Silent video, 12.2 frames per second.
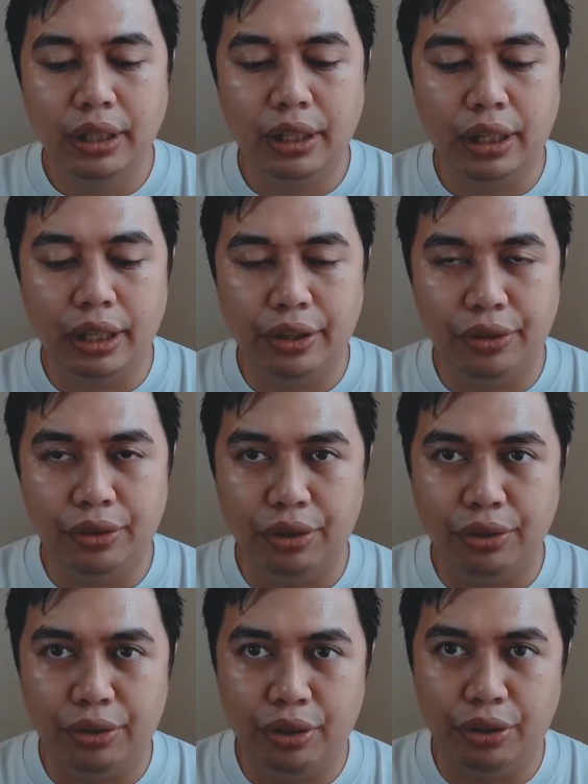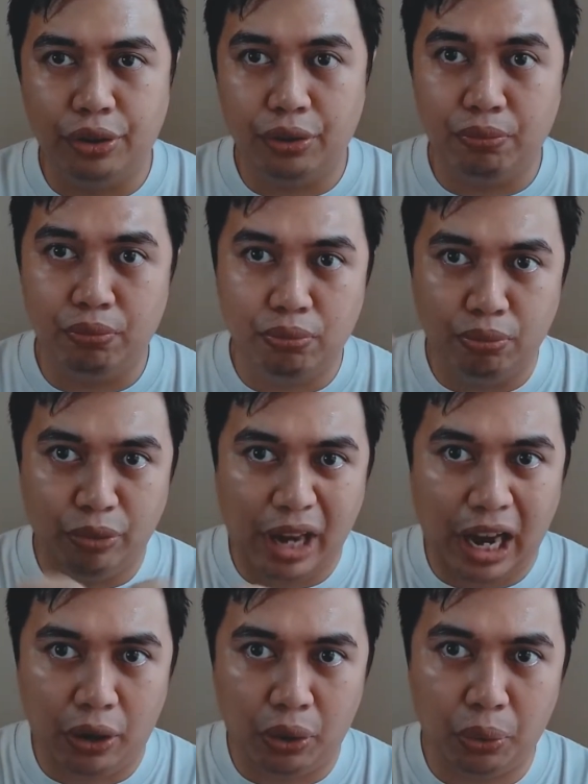The
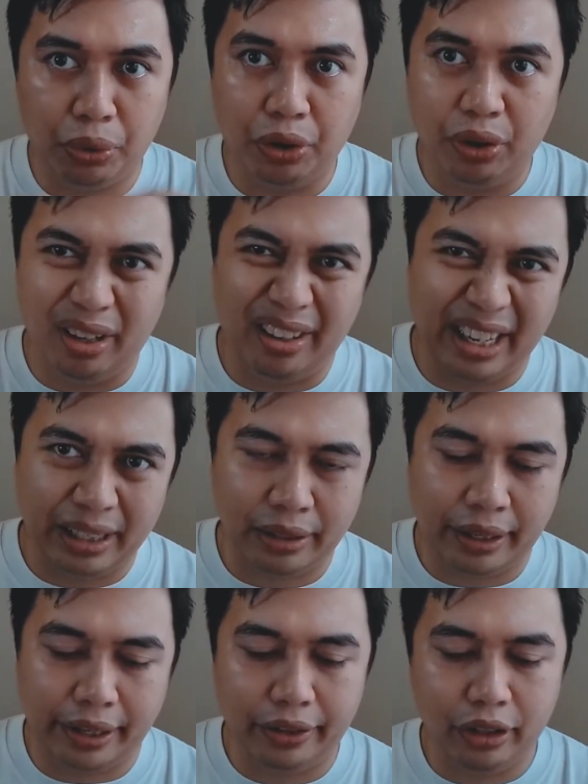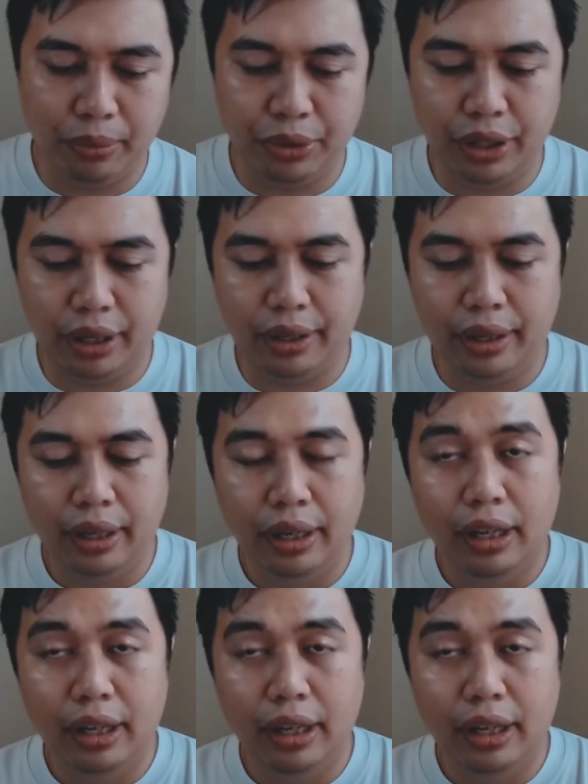narrower, less light comes in.